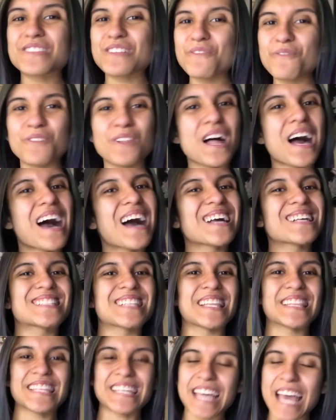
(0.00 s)
the vlogs,
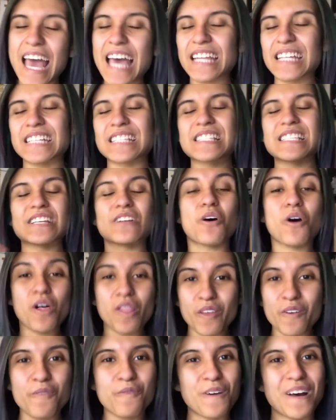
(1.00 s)
and the edits, and all
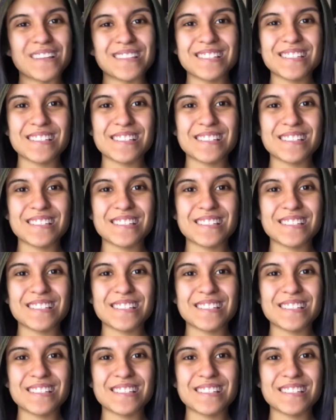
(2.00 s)
the fun